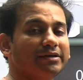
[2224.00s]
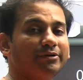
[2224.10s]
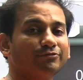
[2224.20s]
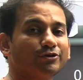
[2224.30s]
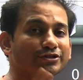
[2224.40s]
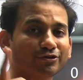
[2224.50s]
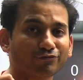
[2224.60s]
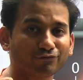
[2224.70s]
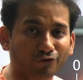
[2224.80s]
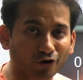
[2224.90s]
time it was a
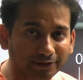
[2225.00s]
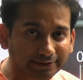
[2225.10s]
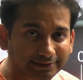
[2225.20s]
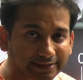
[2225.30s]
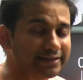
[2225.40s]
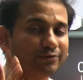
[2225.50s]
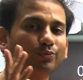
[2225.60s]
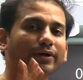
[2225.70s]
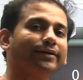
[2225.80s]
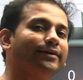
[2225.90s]
faulty
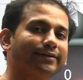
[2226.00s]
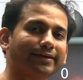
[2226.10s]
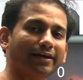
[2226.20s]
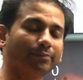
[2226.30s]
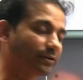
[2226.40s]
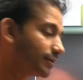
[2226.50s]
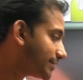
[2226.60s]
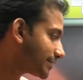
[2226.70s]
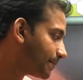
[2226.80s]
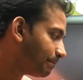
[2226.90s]
vernier
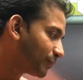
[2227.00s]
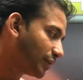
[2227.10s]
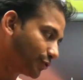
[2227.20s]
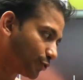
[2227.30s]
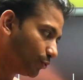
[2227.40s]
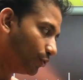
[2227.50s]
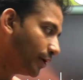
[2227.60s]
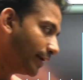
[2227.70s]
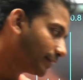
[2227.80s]
calipers. So